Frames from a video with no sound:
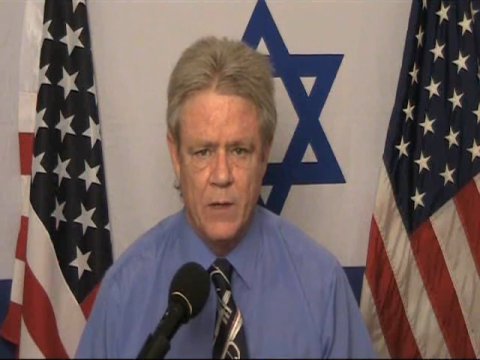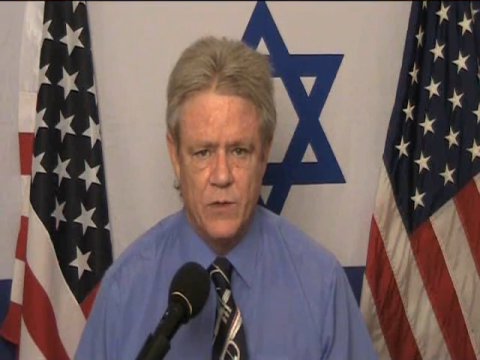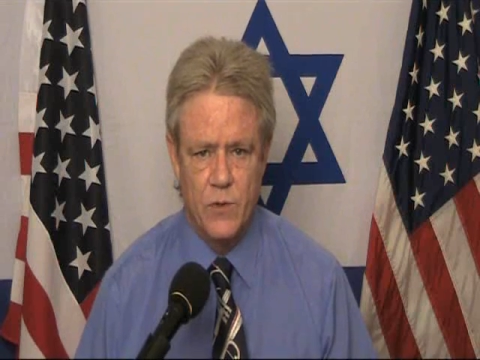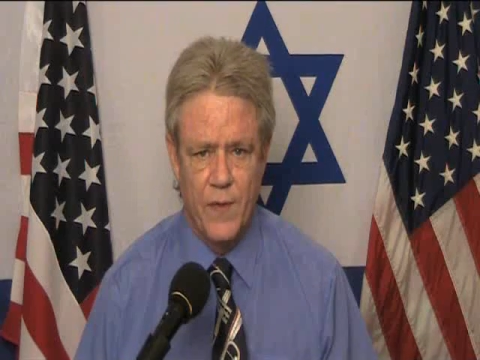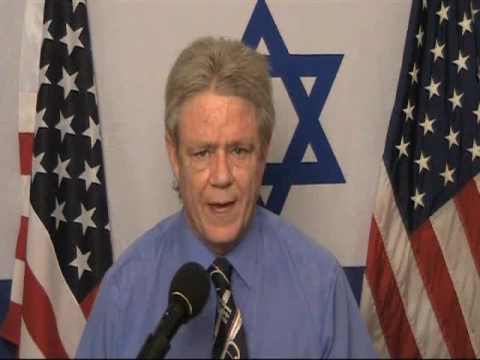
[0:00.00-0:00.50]

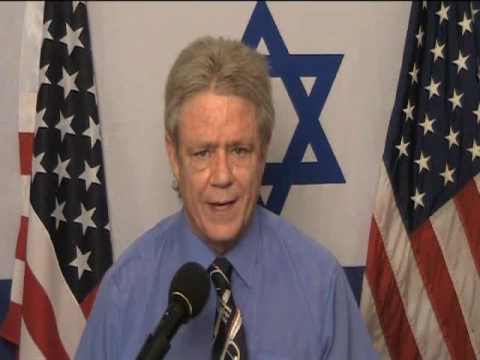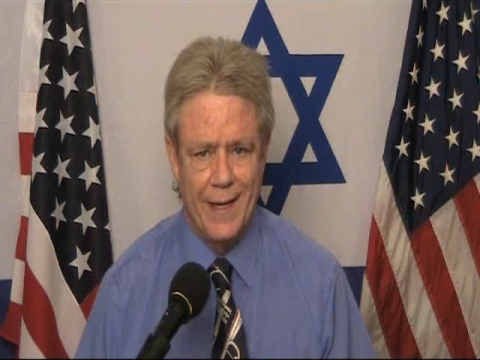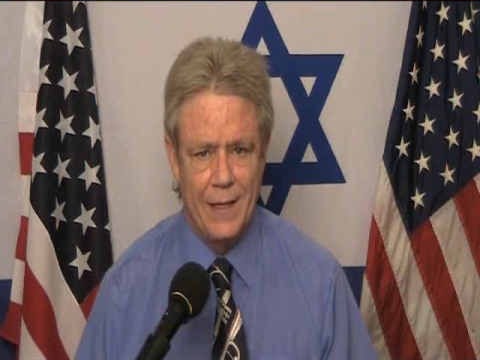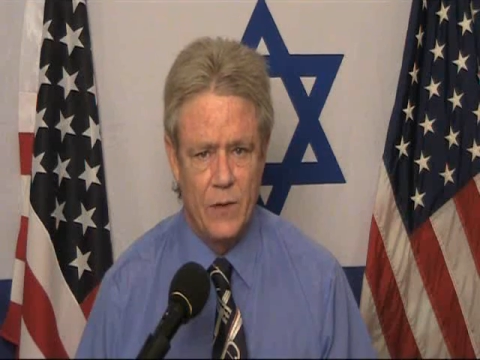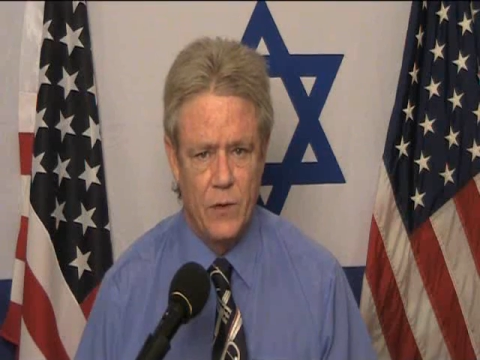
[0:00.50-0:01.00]
So that
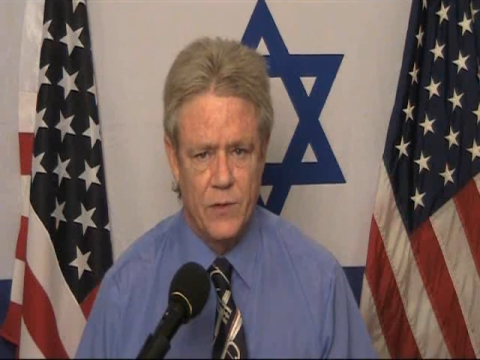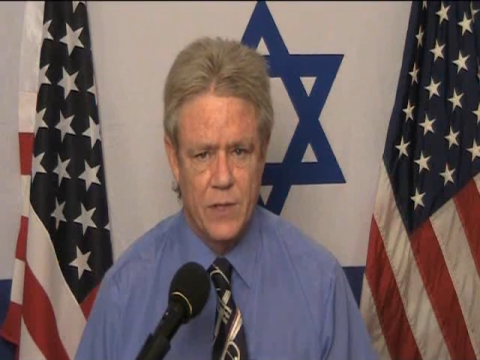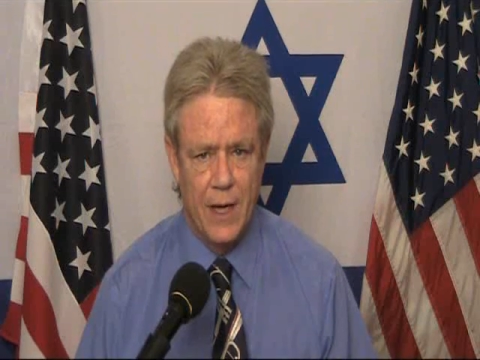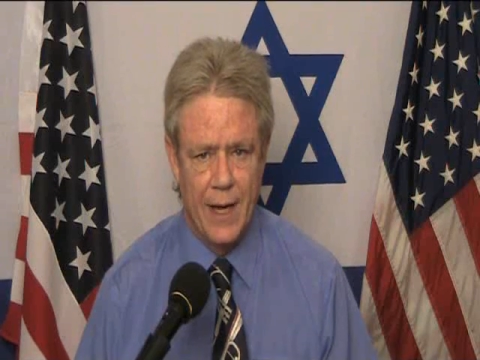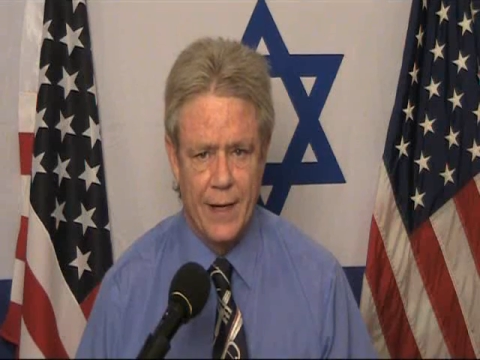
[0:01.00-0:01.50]
again
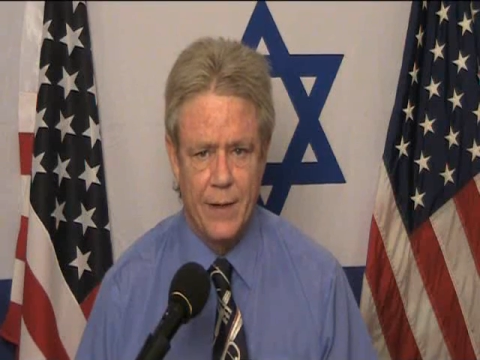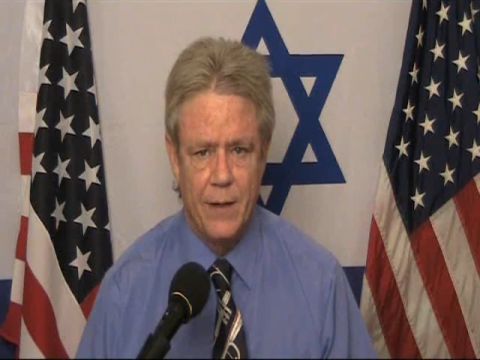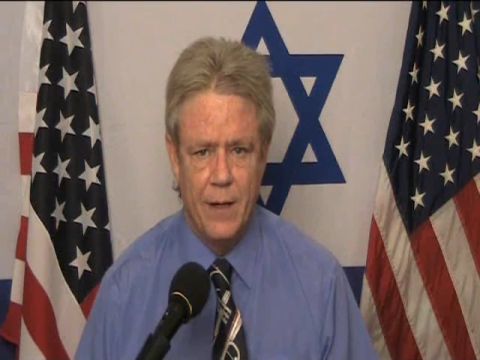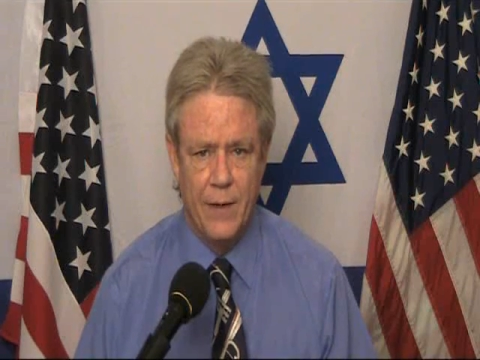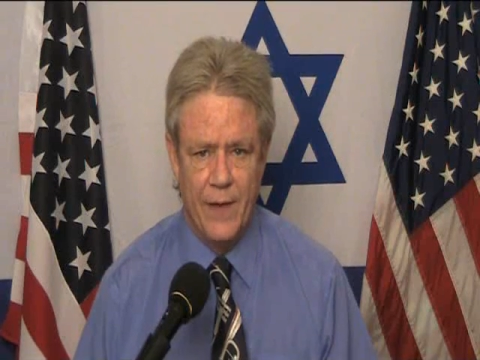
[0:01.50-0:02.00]
looks like
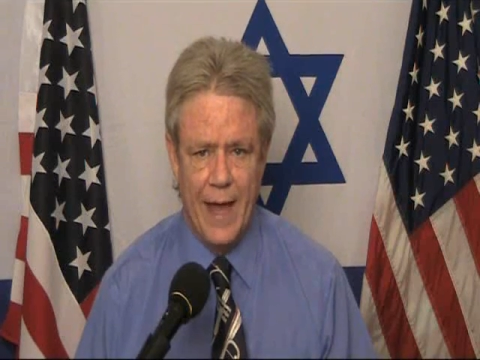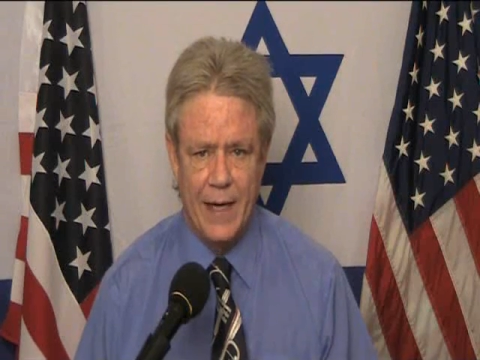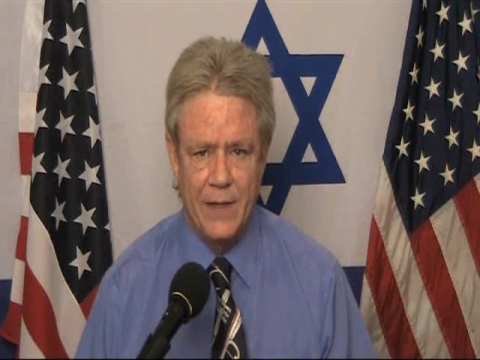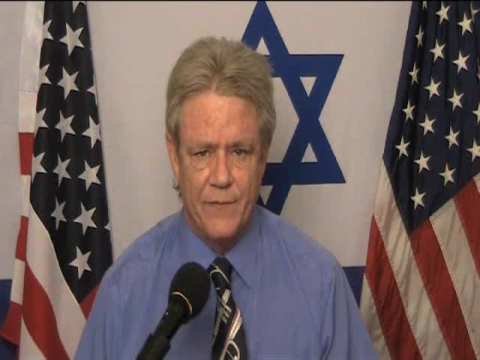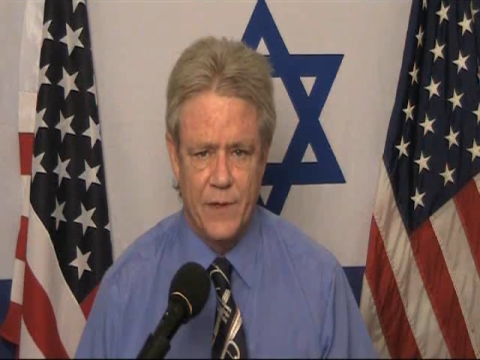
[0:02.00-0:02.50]
the
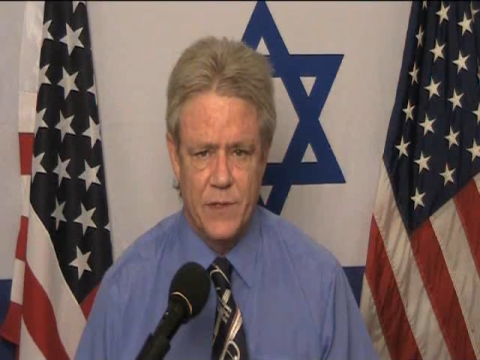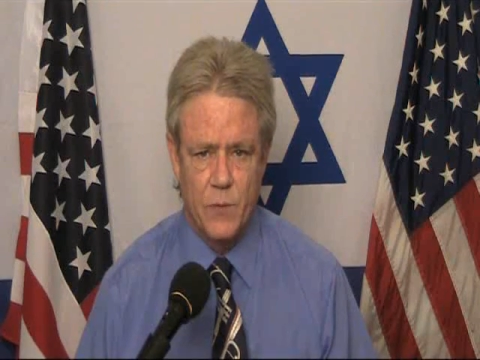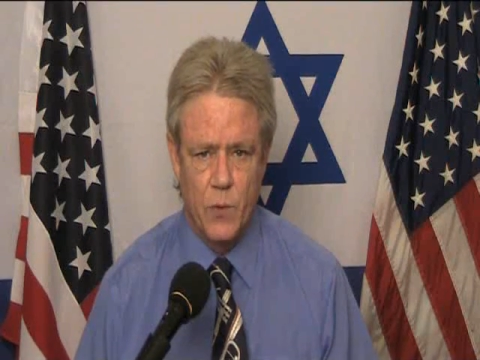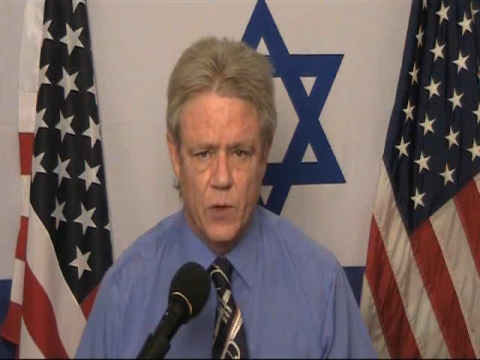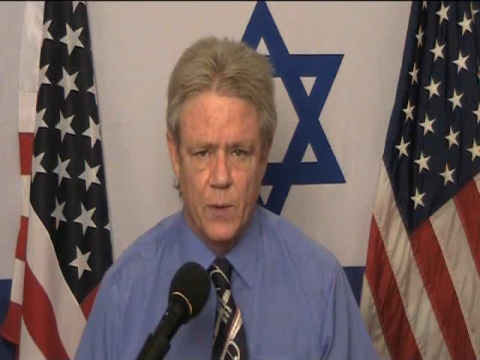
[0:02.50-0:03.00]
activists
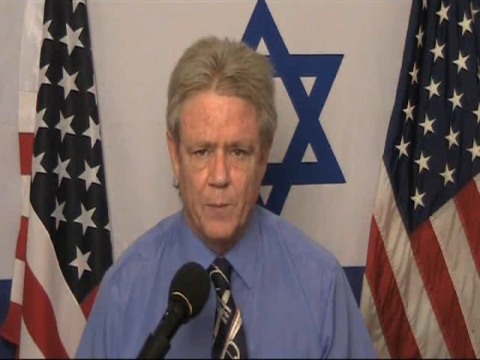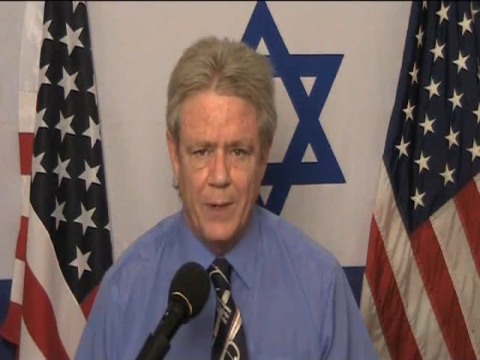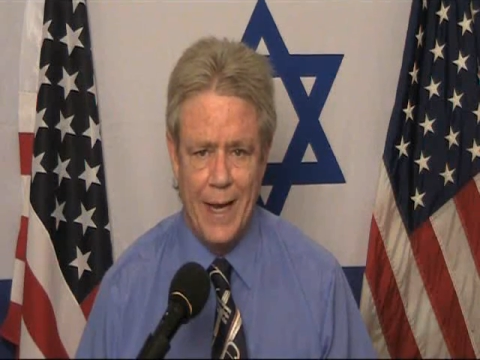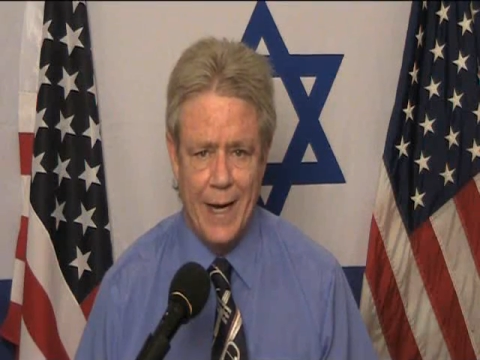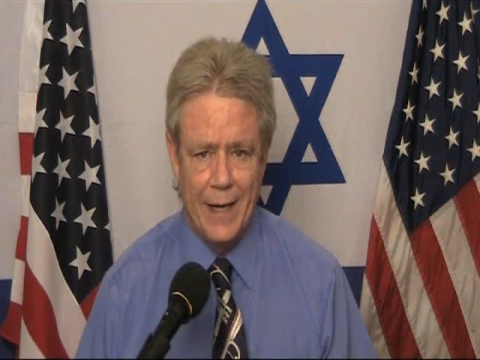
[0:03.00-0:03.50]
were
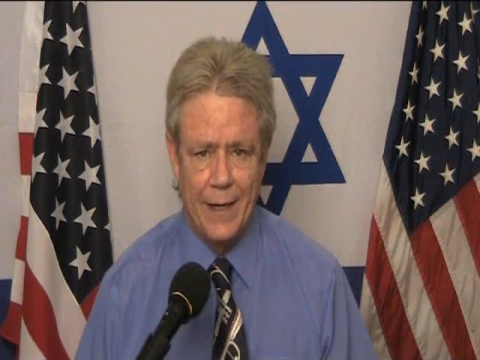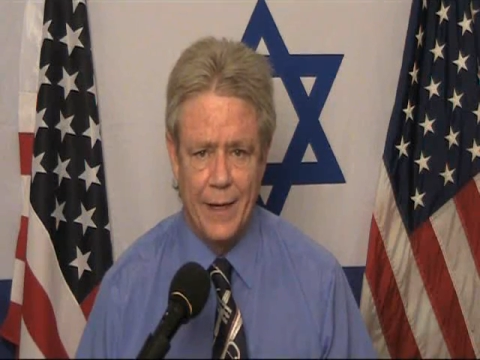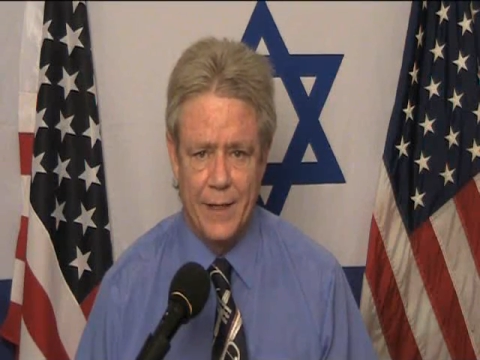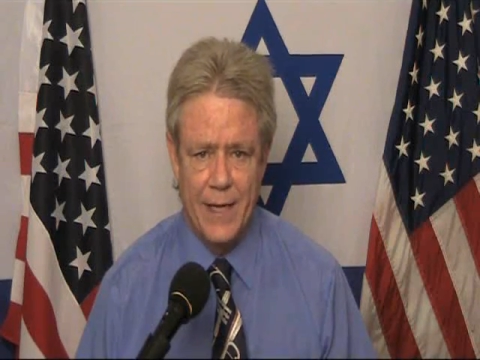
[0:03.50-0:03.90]
planning an